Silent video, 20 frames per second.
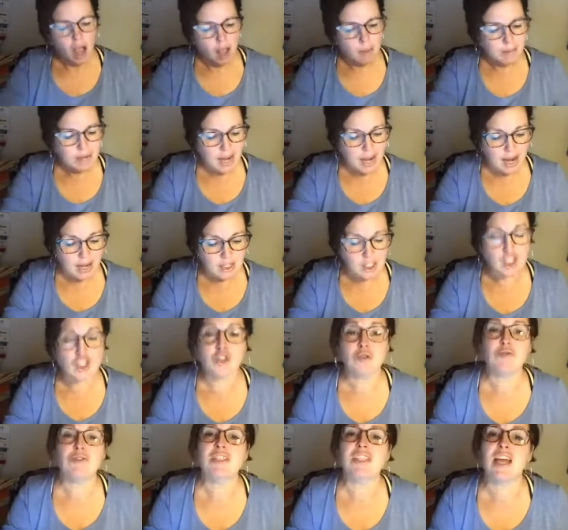I'm gonna
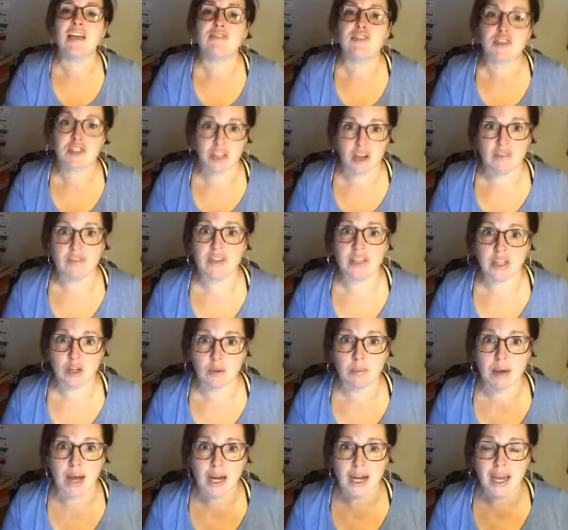ask you, save yourself a
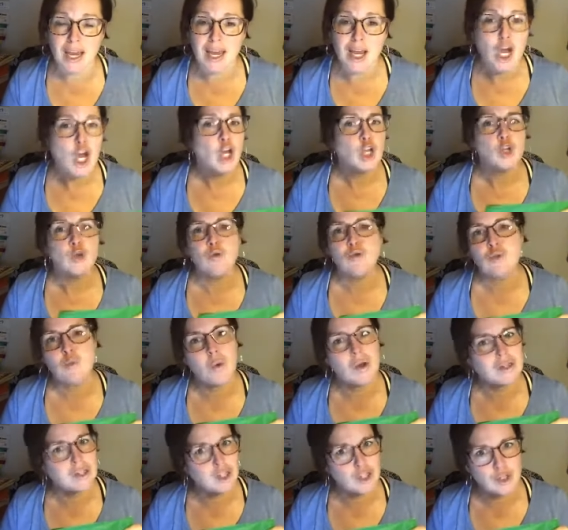little money.
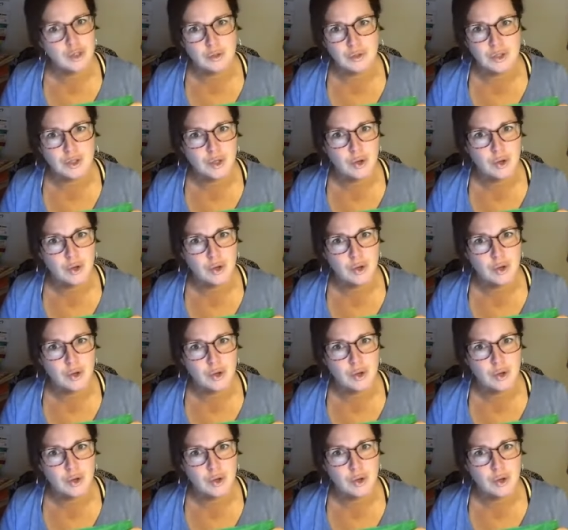Use one to two